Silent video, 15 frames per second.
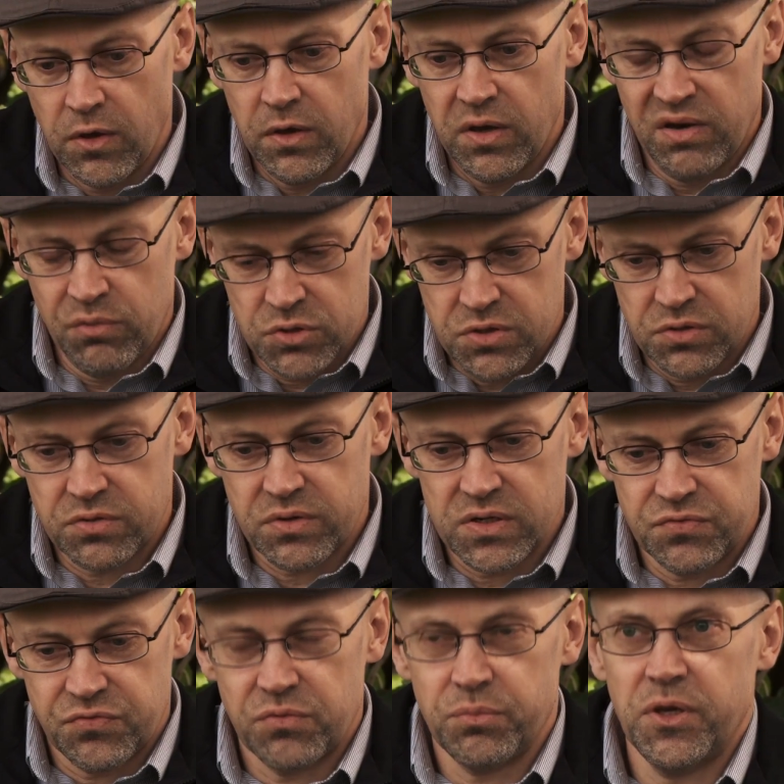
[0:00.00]
It was a
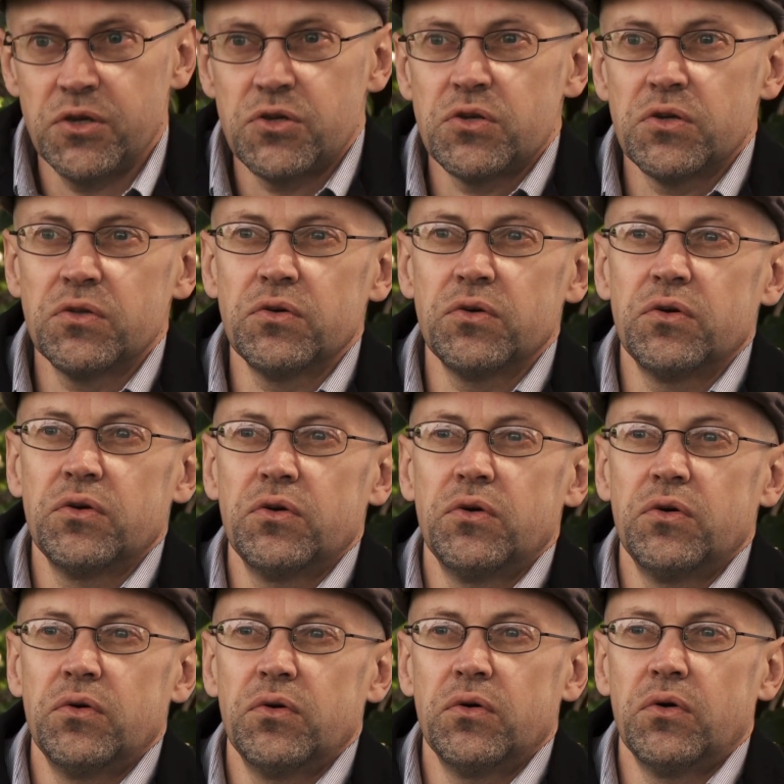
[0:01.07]
transformation
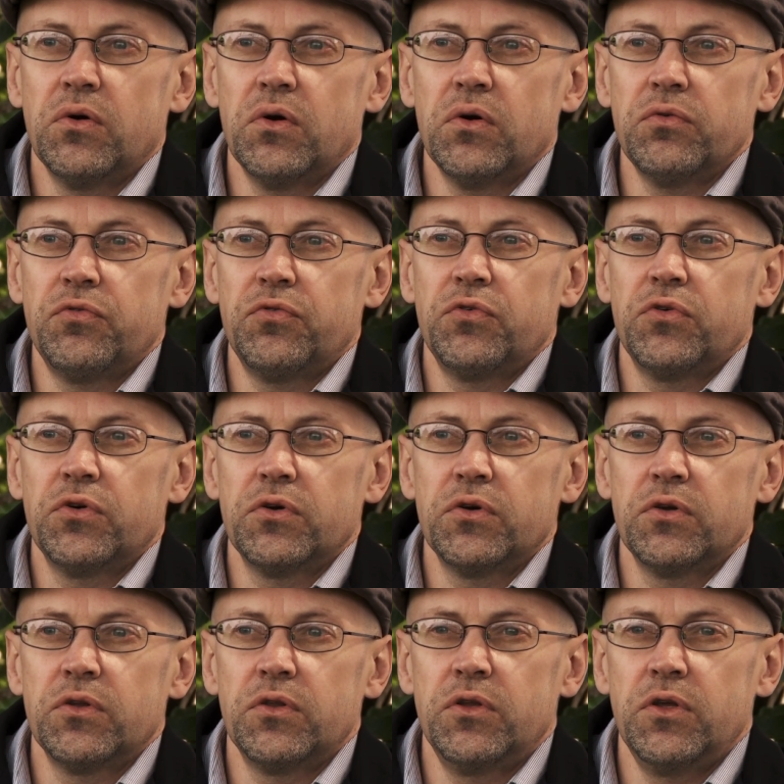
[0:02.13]
of
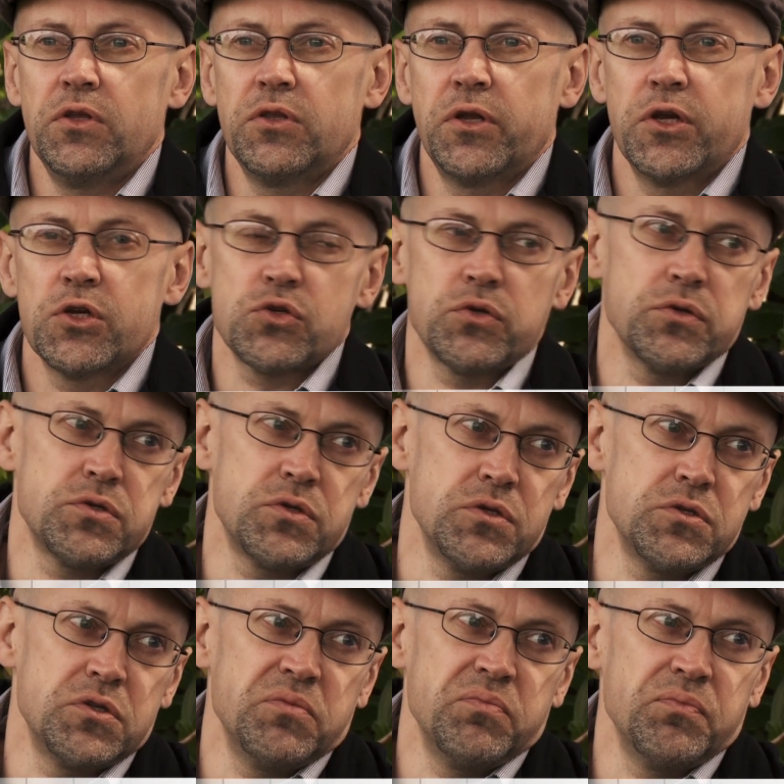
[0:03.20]
the international
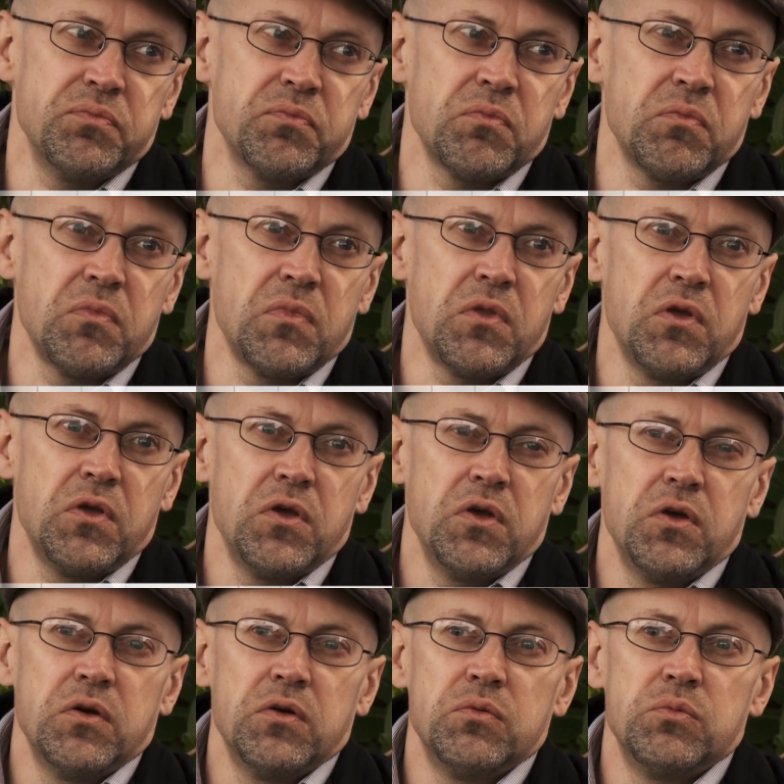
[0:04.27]
system
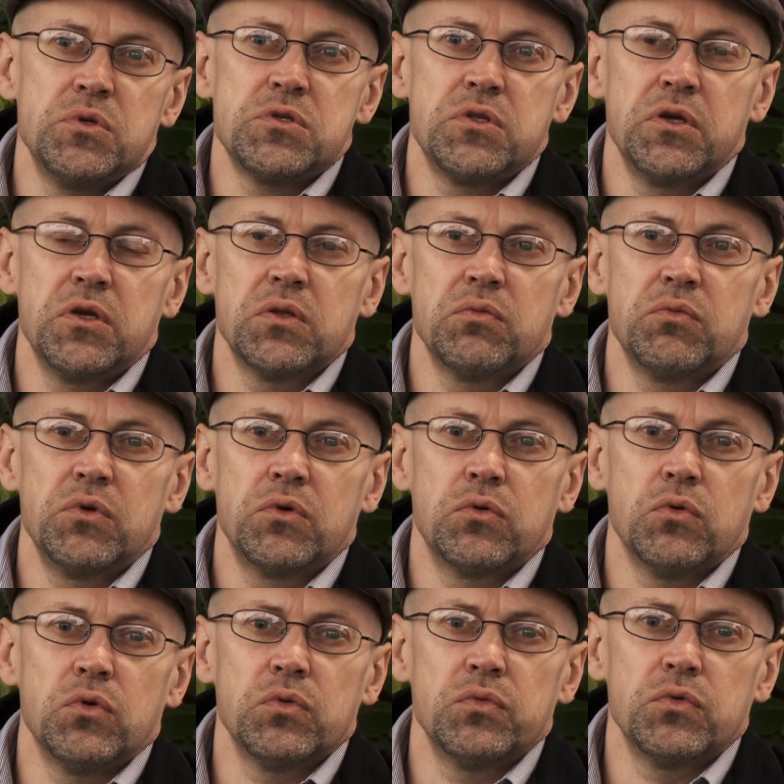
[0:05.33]
with the end of the
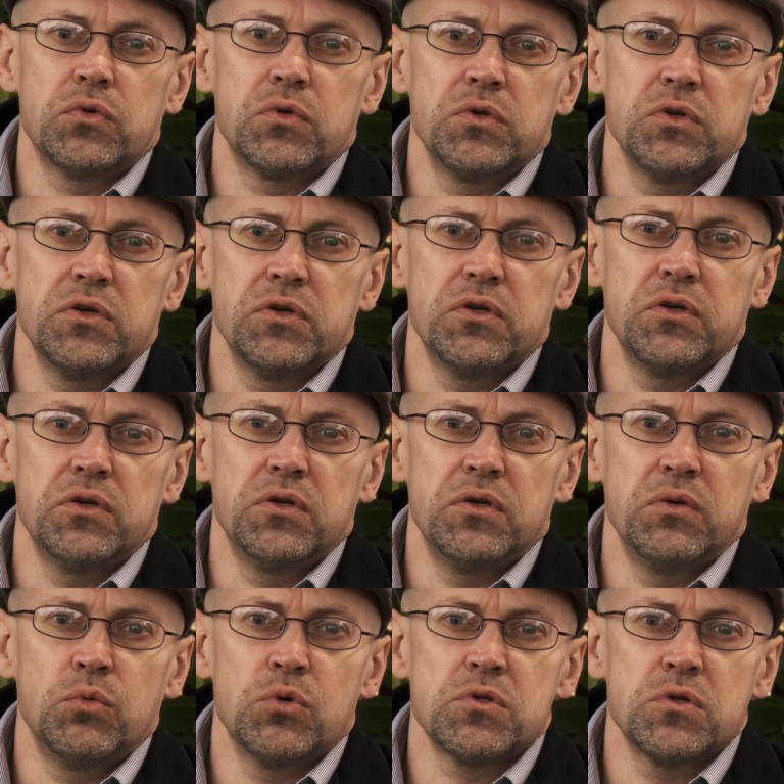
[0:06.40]
Cold War.
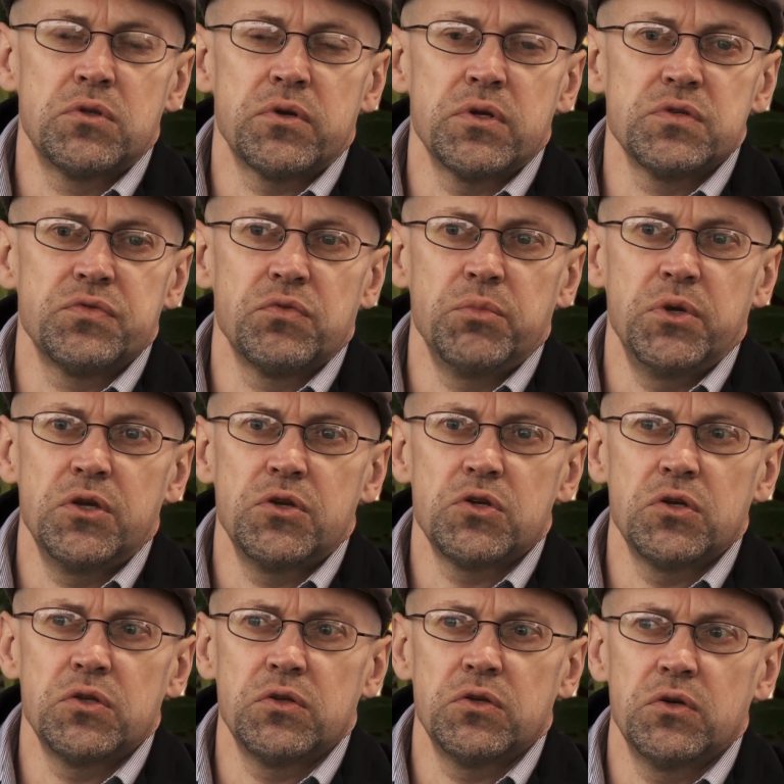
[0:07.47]
It was a
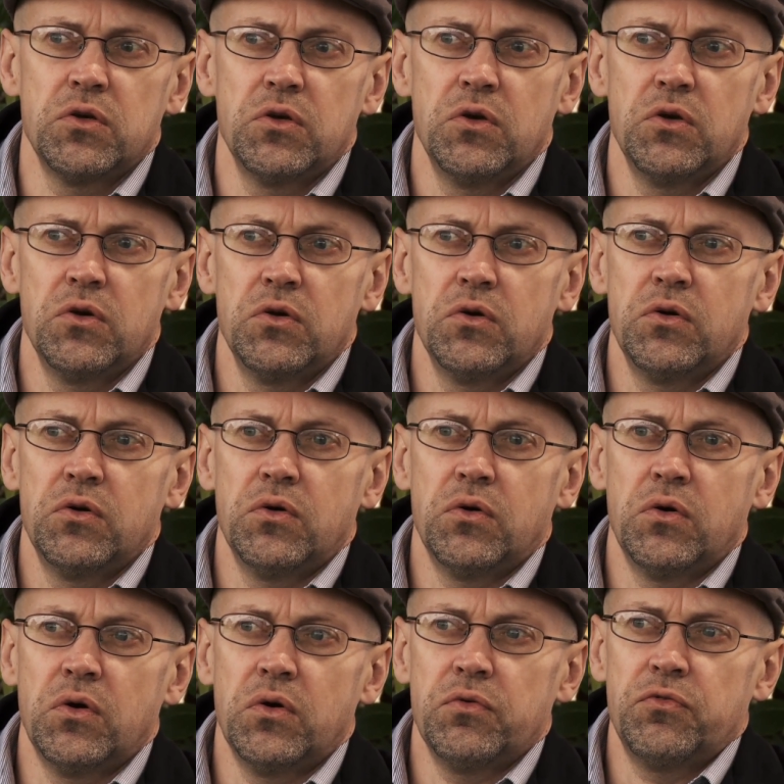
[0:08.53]
transformation
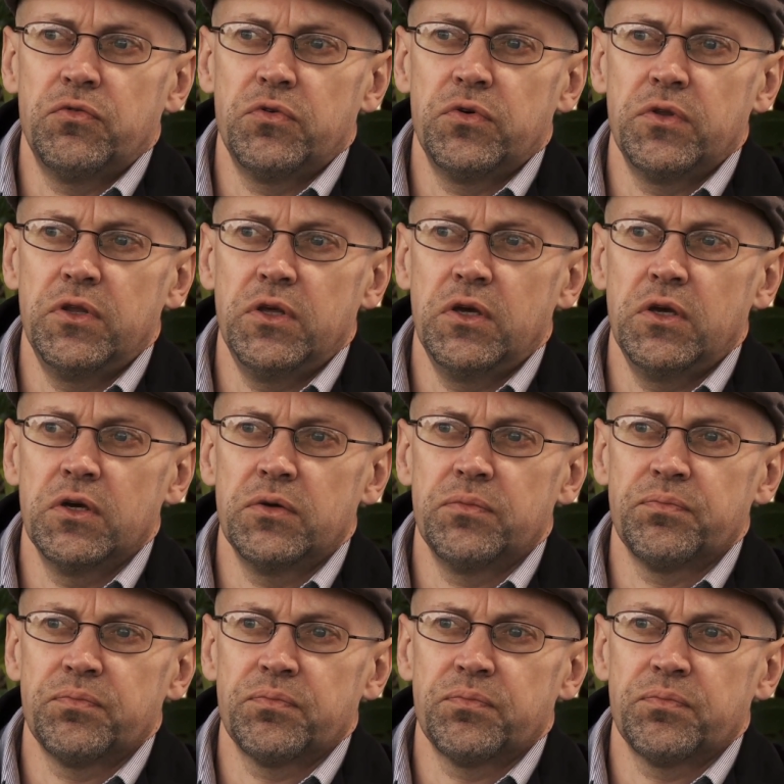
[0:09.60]
of a